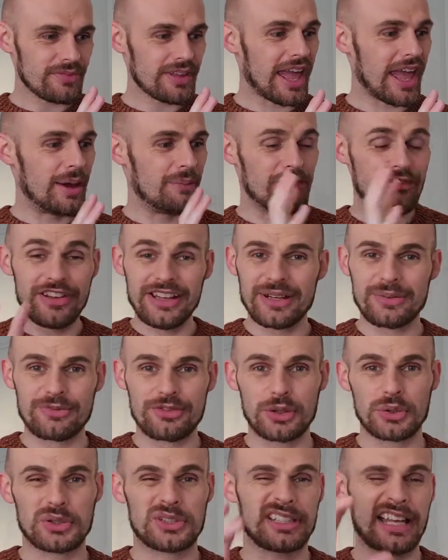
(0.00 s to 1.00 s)
and vegan
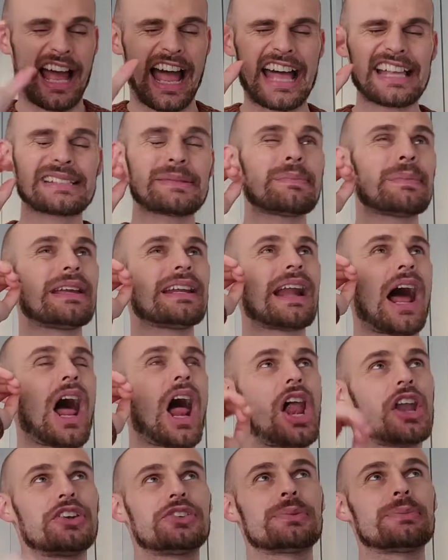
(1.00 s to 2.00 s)
foods. It hasn't been
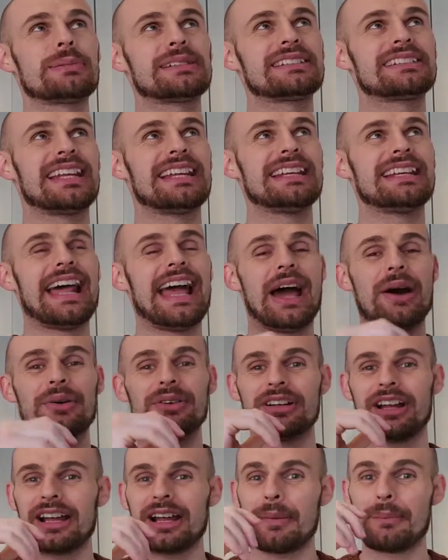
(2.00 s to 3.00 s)
100%
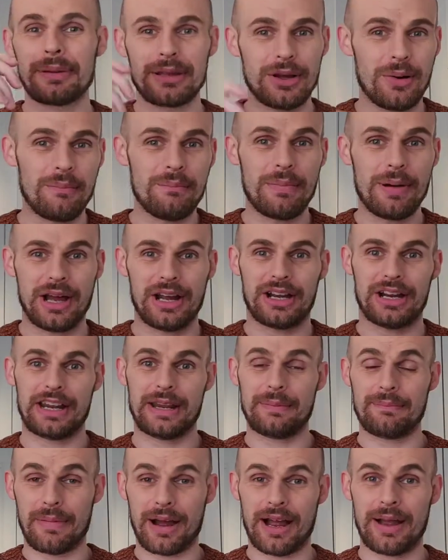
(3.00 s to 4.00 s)
nailed, like a Beyond Burger,
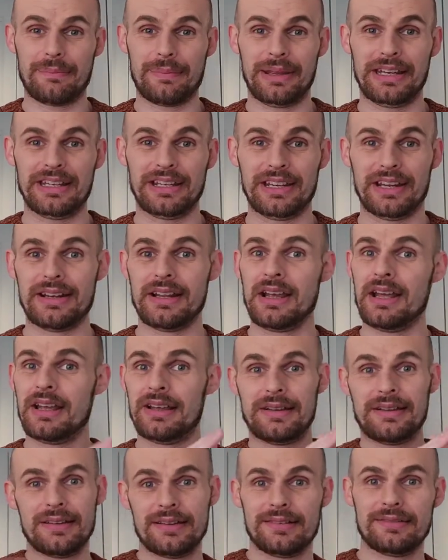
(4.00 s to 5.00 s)
in my opinion.
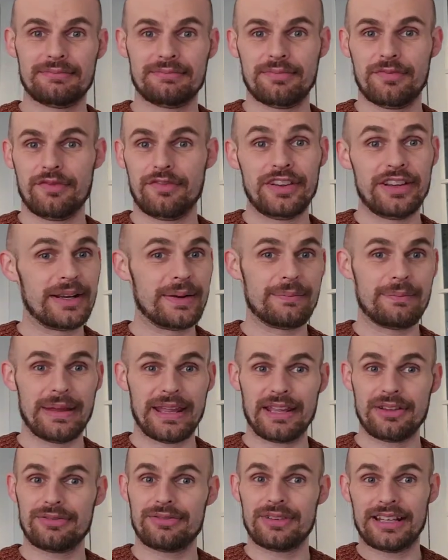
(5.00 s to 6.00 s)
Vegan
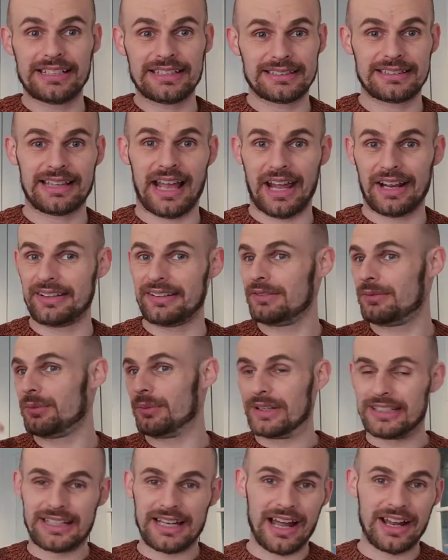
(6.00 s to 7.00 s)
beef is done.
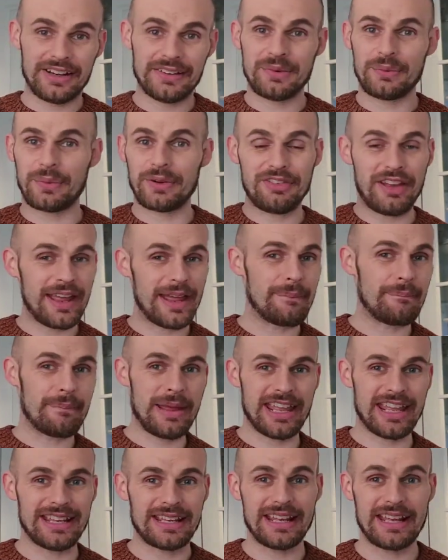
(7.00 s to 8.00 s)
We're done, we've hit
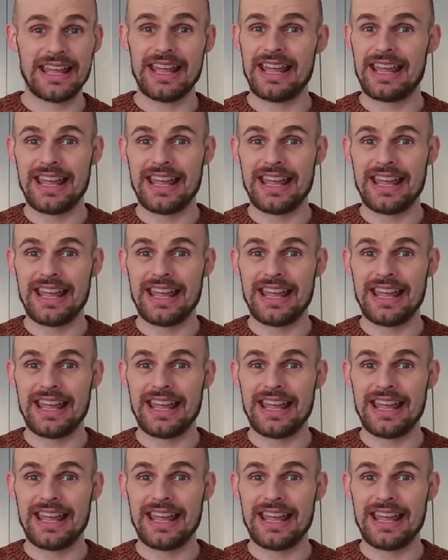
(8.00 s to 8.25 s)
peak.